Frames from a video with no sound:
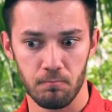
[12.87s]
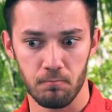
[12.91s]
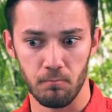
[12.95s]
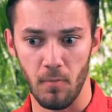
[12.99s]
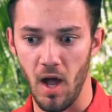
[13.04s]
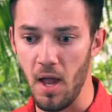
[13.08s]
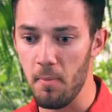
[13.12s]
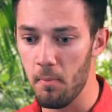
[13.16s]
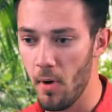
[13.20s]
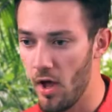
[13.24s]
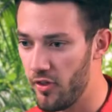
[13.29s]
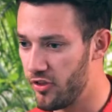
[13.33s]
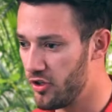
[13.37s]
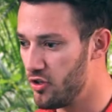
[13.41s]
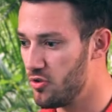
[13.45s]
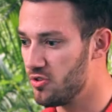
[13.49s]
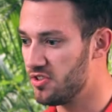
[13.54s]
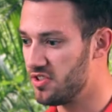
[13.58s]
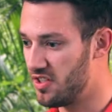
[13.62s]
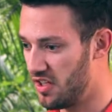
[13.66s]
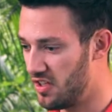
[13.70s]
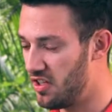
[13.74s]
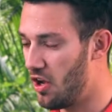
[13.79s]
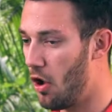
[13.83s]
My mother
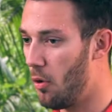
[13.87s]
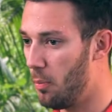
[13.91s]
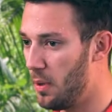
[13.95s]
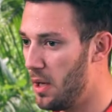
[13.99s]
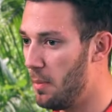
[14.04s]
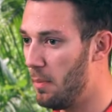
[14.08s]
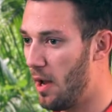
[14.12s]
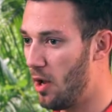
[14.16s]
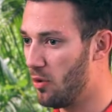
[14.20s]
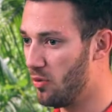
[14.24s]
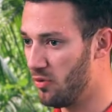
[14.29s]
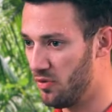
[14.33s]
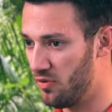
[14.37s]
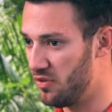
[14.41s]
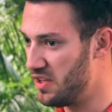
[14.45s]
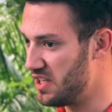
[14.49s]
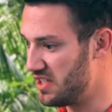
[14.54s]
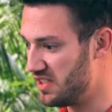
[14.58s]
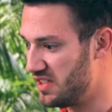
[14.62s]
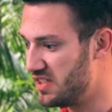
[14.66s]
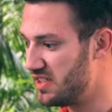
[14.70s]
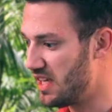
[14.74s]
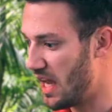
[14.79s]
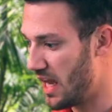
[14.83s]
used to tell me about the
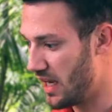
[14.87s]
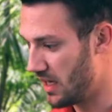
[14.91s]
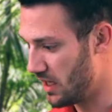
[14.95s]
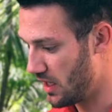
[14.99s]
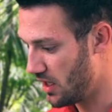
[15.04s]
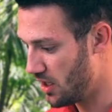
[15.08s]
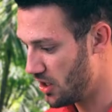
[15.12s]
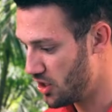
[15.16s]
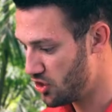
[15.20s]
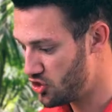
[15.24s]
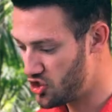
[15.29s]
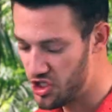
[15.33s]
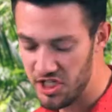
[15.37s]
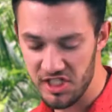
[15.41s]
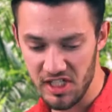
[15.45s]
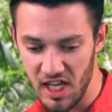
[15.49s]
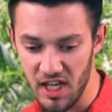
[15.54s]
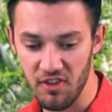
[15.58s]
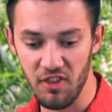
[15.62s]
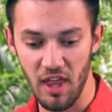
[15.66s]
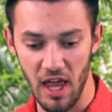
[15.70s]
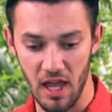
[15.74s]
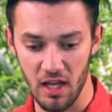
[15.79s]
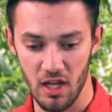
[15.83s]
sin. She
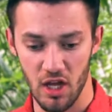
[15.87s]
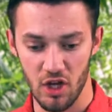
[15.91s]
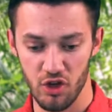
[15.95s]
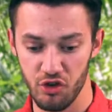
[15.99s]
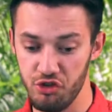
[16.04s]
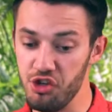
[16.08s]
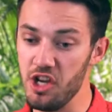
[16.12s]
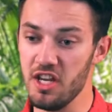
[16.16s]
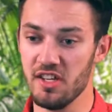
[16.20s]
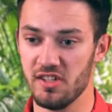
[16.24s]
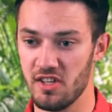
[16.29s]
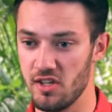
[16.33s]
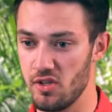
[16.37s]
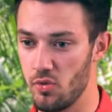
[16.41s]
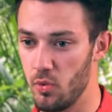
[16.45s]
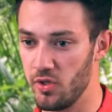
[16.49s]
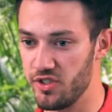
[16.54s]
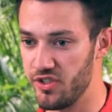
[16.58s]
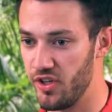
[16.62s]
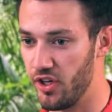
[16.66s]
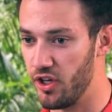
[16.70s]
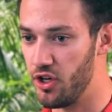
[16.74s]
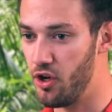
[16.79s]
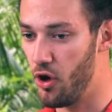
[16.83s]
said that Jesus
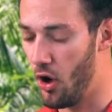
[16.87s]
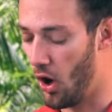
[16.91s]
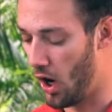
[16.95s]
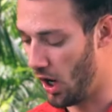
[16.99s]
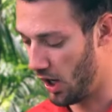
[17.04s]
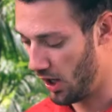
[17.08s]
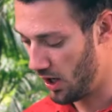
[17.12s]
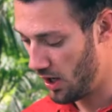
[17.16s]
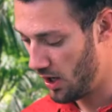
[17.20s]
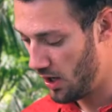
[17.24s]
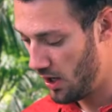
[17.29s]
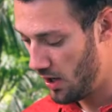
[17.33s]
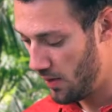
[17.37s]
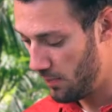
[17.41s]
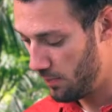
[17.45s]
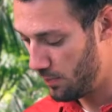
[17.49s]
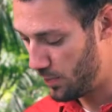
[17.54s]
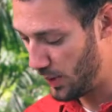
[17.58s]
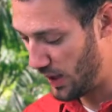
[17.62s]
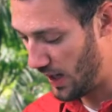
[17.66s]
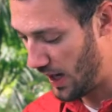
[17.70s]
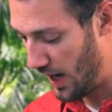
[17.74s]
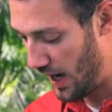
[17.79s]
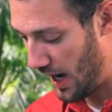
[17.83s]
was the cure,
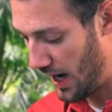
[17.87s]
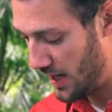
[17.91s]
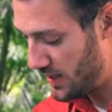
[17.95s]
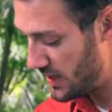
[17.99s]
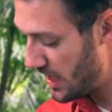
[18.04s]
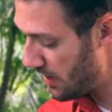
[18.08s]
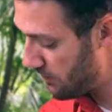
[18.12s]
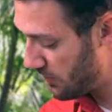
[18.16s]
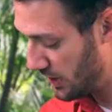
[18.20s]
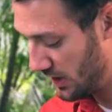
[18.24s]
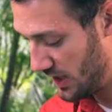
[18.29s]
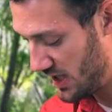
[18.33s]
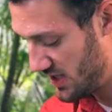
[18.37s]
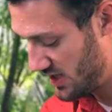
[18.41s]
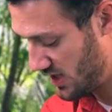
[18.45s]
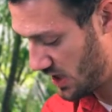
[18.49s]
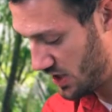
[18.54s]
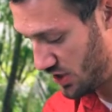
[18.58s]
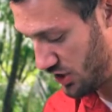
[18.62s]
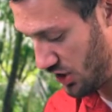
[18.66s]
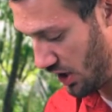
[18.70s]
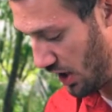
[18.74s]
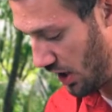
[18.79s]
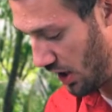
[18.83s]
but I never
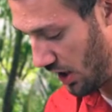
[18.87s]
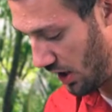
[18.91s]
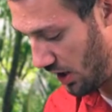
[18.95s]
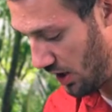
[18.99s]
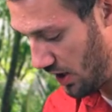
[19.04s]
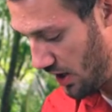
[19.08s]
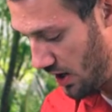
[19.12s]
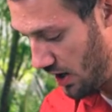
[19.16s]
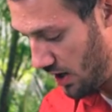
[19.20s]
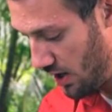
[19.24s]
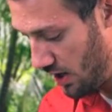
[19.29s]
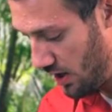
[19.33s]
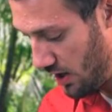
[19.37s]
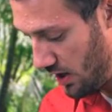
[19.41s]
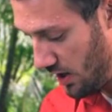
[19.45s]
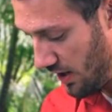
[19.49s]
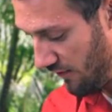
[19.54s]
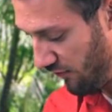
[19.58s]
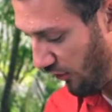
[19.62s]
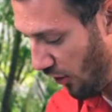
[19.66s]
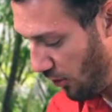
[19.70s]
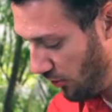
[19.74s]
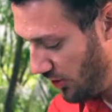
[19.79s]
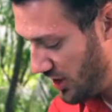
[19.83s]
listened to her.
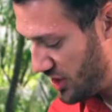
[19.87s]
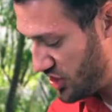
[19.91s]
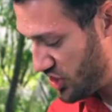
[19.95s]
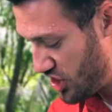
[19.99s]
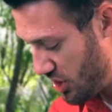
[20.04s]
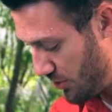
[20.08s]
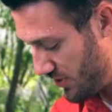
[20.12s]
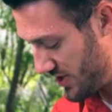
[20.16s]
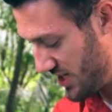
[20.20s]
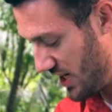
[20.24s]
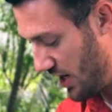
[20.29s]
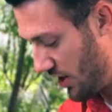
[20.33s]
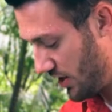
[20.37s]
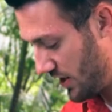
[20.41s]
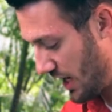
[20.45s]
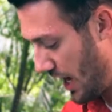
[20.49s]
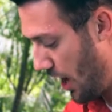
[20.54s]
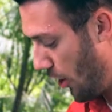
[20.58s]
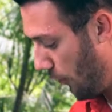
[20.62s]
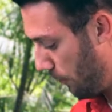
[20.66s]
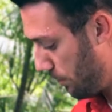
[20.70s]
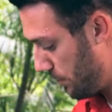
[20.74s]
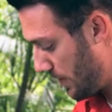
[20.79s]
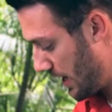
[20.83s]
If only she was here to
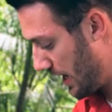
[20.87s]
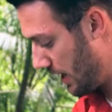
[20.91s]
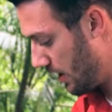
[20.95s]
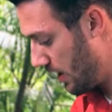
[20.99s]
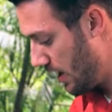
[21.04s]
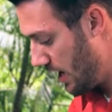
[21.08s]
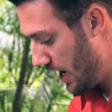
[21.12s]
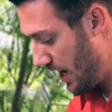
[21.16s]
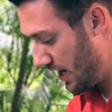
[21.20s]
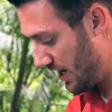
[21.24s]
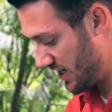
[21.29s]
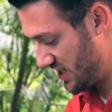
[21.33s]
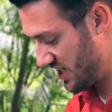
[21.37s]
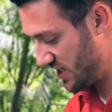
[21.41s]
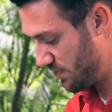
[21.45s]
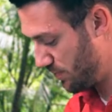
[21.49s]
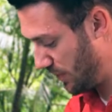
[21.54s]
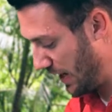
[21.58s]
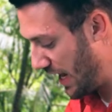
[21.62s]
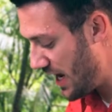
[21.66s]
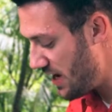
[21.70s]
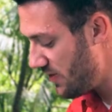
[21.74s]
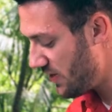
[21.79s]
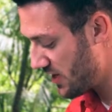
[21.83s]
help me and
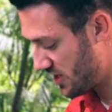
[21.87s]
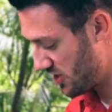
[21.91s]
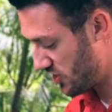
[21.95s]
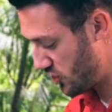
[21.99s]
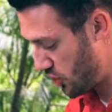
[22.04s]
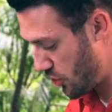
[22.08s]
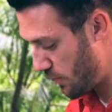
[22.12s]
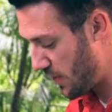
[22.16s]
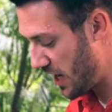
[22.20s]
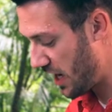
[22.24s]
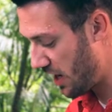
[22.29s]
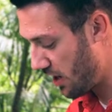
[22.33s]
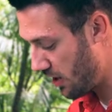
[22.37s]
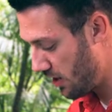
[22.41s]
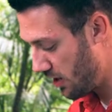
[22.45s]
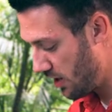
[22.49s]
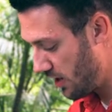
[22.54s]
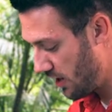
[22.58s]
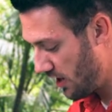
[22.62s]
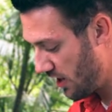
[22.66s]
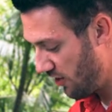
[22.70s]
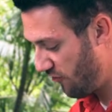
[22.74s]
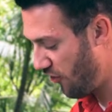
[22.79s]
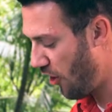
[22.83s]
explain this to me.
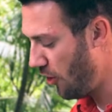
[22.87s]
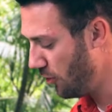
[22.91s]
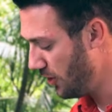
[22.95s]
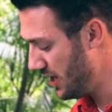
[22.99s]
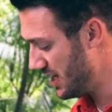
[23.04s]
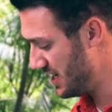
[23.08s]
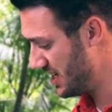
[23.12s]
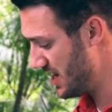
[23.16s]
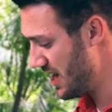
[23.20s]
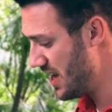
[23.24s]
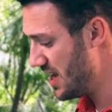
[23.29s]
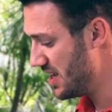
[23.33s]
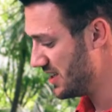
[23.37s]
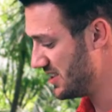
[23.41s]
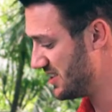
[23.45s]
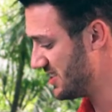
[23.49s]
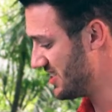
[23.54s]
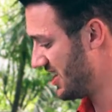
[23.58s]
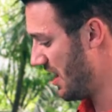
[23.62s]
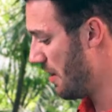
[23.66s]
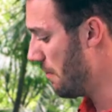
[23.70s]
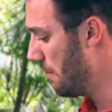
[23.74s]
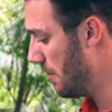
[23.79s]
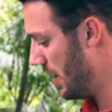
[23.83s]
If only
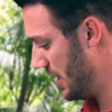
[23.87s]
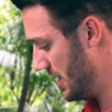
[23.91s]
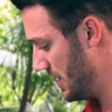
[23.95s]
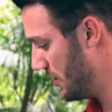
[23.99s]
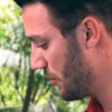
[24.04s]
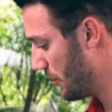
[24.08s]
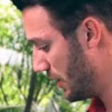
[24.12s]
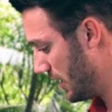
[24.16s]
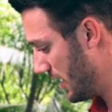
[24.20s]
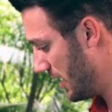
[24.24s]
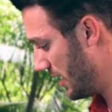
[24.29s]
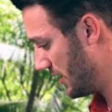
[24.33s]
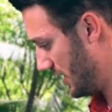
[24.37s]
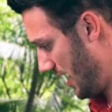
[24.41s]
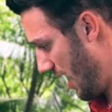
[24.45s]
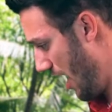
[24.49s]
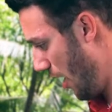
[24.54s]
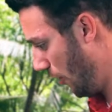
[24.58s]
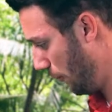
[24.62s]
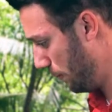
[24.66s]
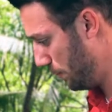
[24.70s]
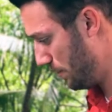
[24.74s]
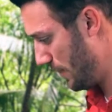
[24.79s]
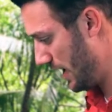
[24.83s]
somebody were here to
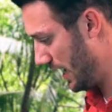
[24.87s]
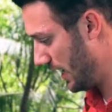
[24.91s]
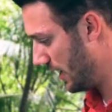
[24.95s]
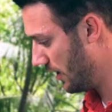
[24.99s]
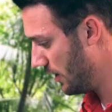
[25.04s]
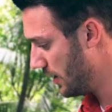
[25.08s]
help me.